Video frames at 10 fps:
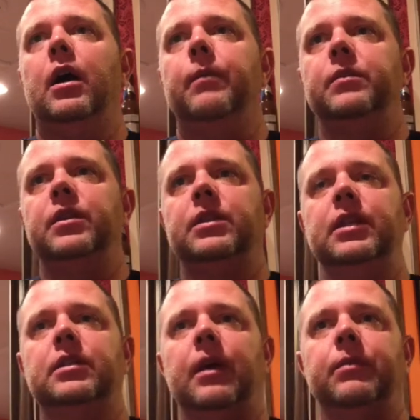you just
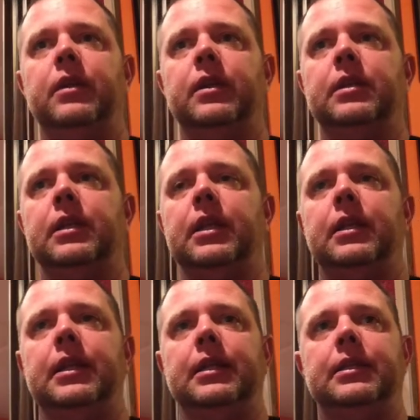need something
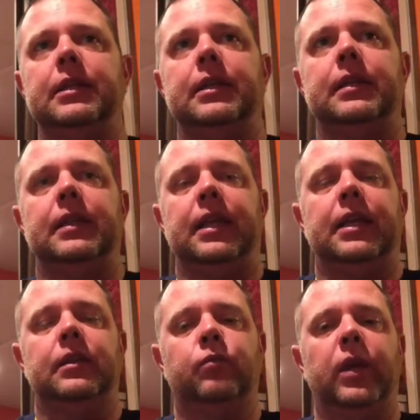that they
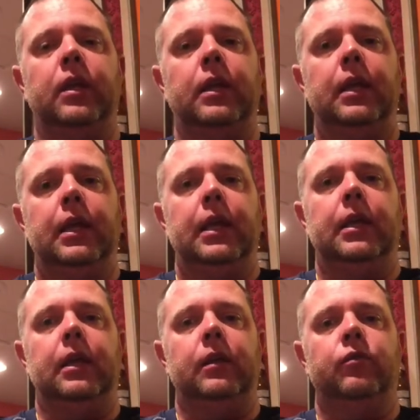can swing
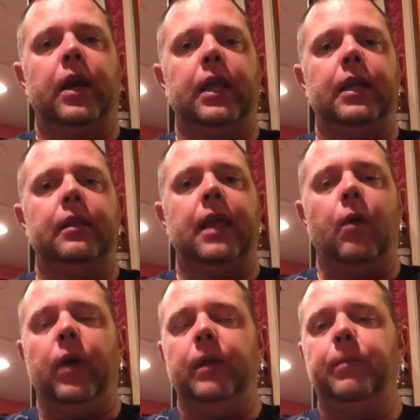and try to hit it that way.